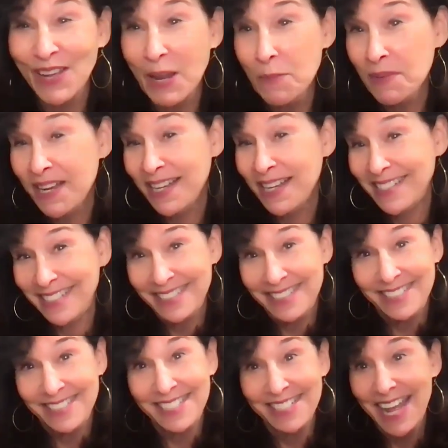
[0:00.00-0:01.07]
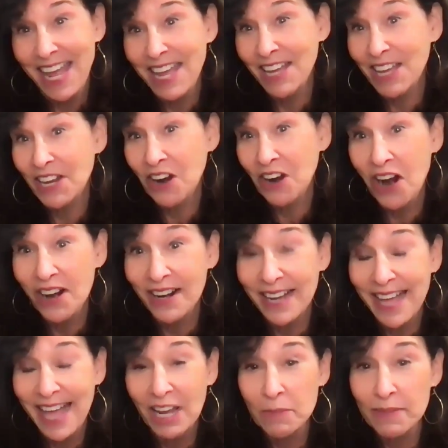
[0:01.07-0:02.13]
funny because today in
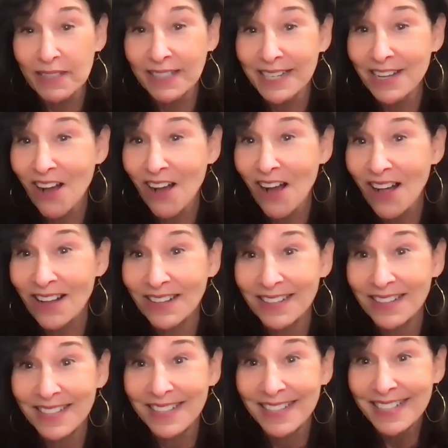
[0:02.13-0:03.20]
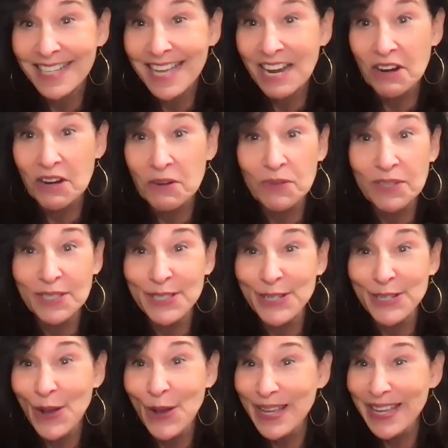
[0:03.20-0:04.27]
our accountability call, Karen
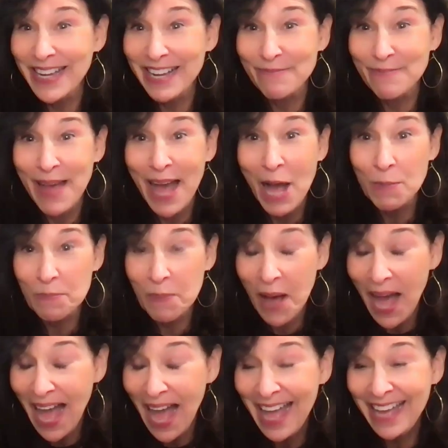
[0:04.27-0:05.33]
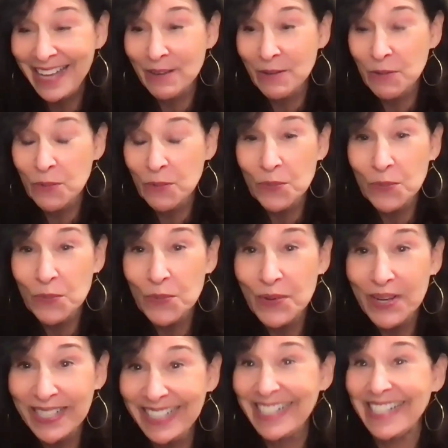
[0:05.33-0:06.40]
was noting about my
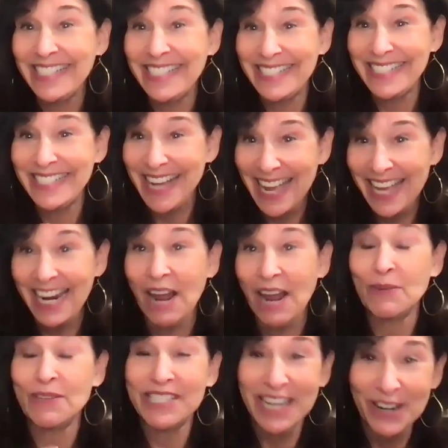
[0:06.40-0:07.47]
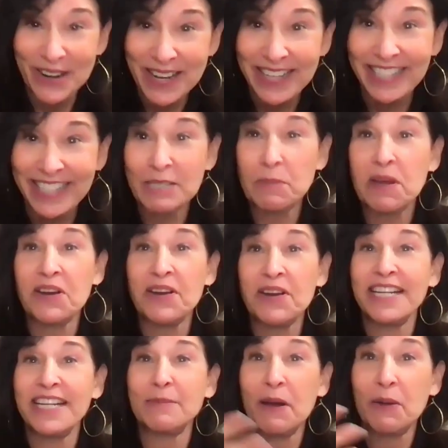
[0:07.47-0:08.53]
willingness to take, and I was sharing an
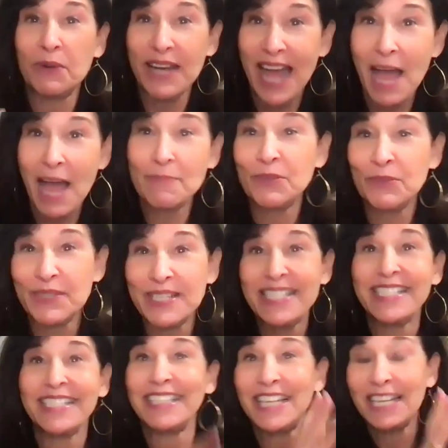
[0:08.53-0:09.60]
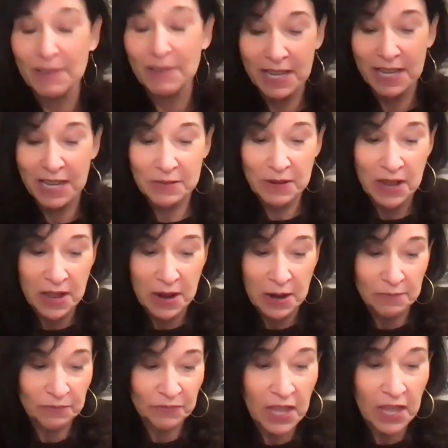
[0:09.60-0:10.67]
experience about what happened recently in
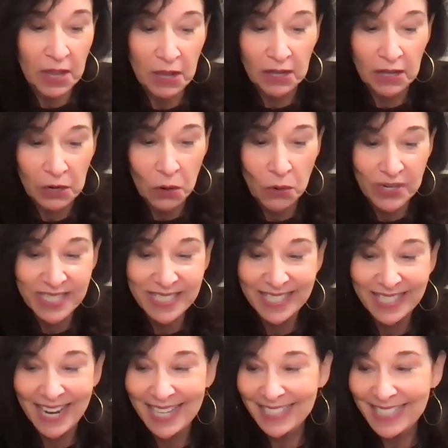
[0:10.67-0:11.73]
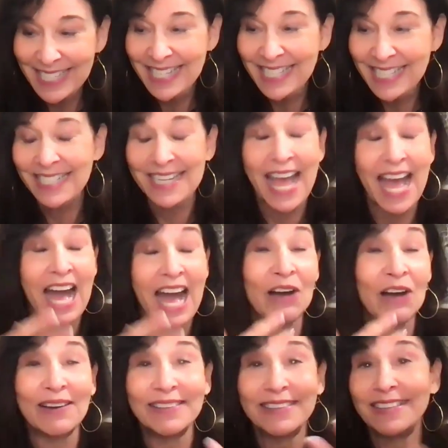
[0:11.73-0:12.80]
a course that I lead, and
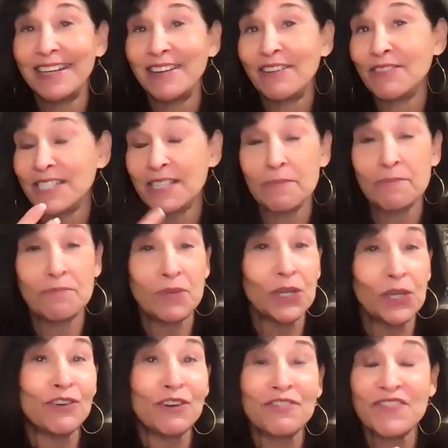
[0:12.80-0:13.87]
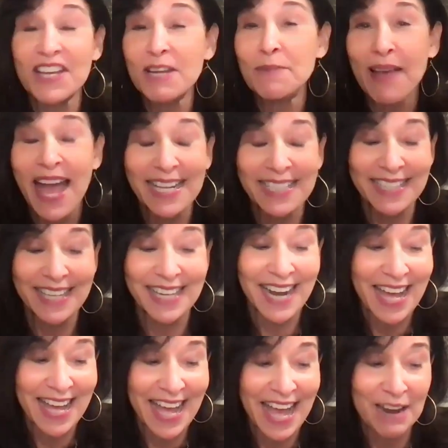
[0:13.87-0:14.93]
how there was some beautiful feedback that
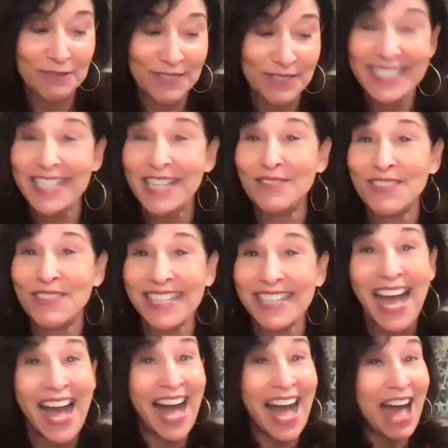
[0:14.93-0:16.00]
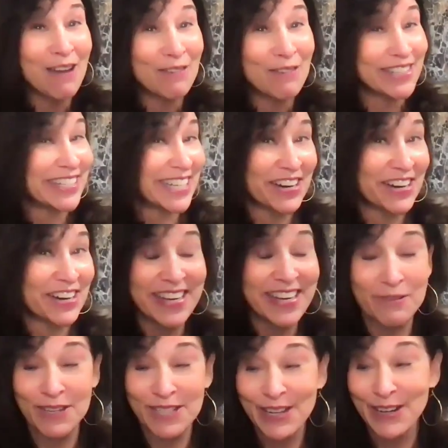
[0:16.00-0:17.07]
I had received. And I was
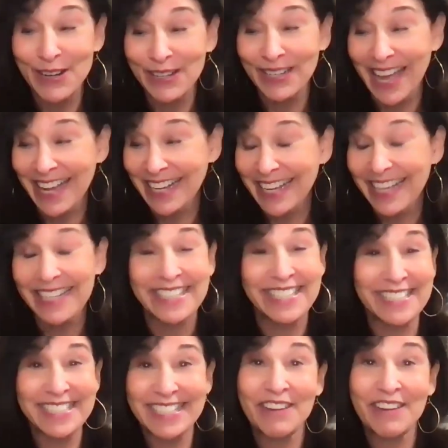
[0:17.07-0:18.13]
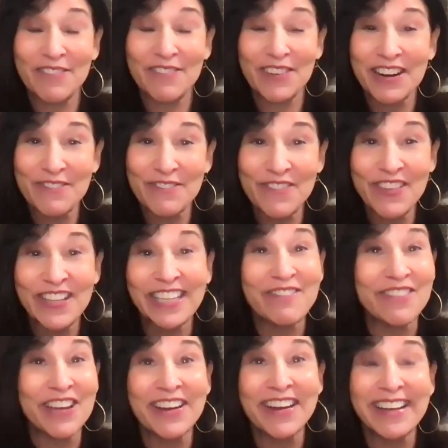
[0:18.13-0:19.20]
sharing it with her, like in this,
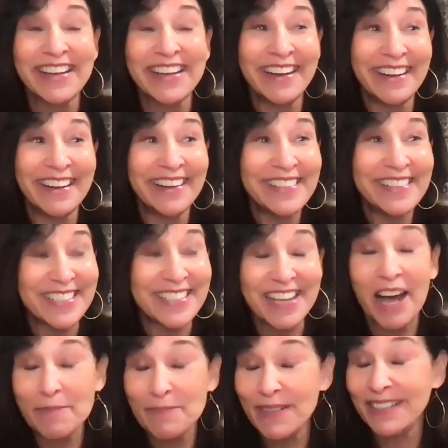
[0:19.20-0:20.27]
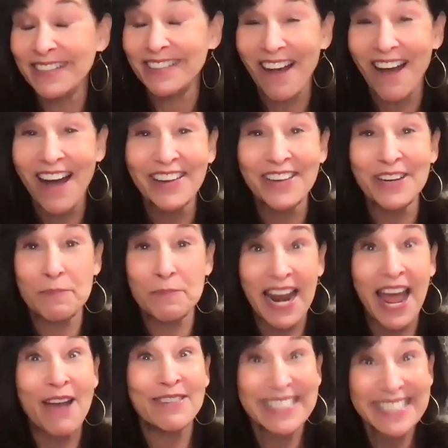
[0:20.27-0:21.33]
feeling very just humble and honored,
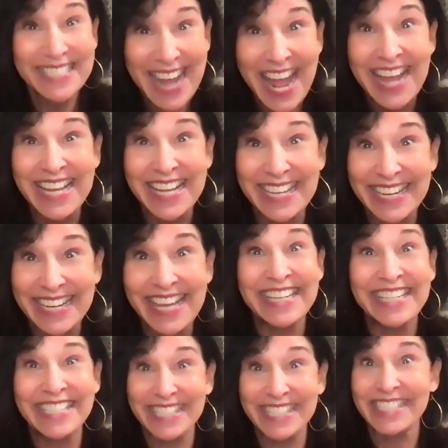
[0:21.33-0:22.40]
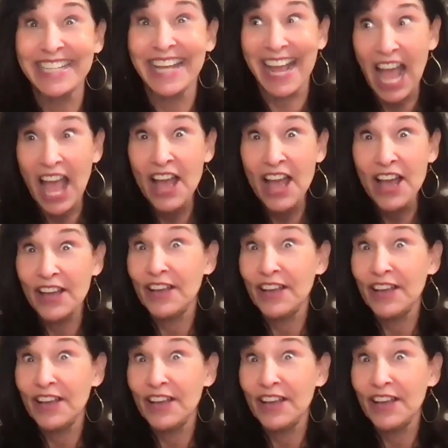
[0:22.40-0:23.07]
but I was taking it in, and she's like,